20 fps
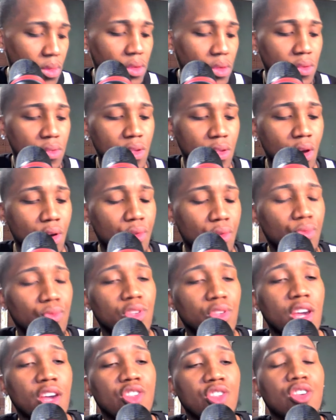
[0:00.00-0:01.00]
So
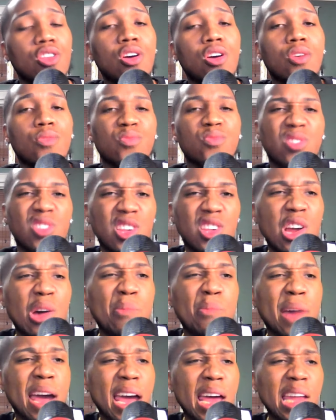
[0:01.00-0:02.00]
yeah, she don't she don't
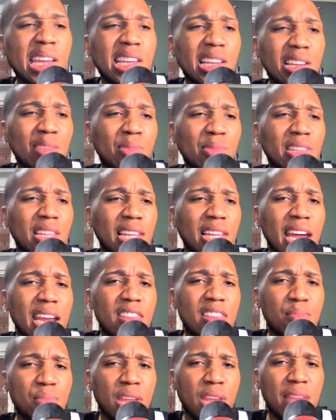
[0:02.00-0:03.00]
mind dealing with the ladies,
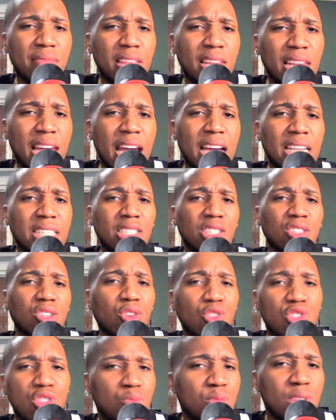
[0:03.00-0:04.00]
but at the last, you know,
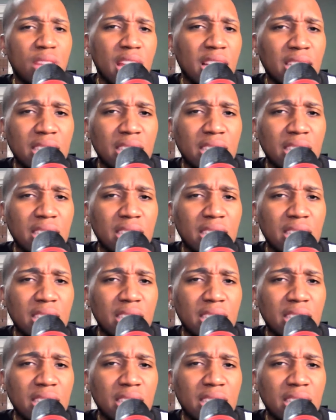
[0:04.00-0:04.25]
she really ain't